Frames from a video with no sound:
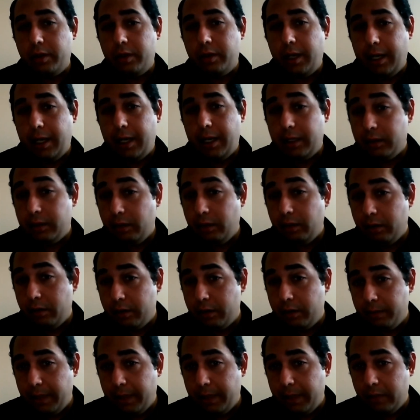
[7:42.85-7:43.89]
and learn
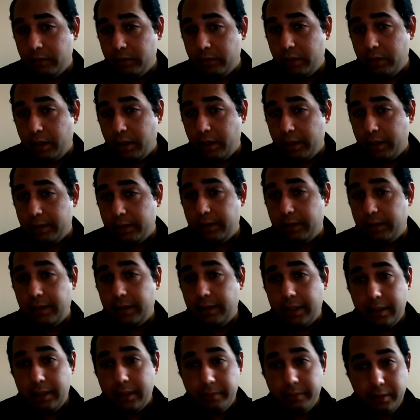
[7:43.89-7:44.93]
about current
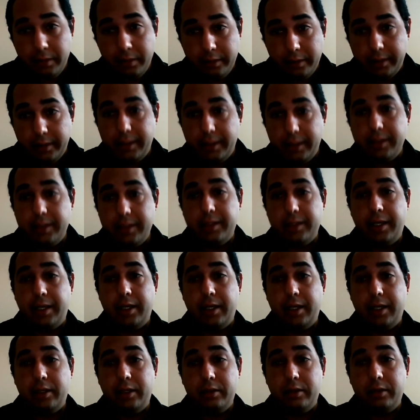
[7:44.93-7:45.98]
liabilities
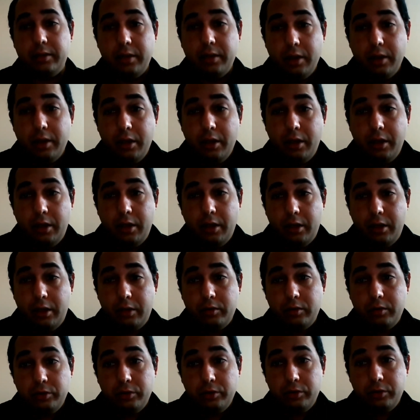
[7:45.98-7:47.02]
and
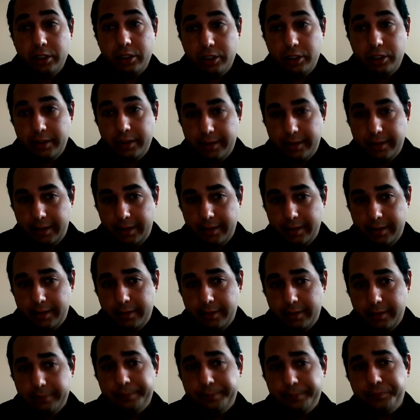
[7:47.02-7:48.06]
contingencies.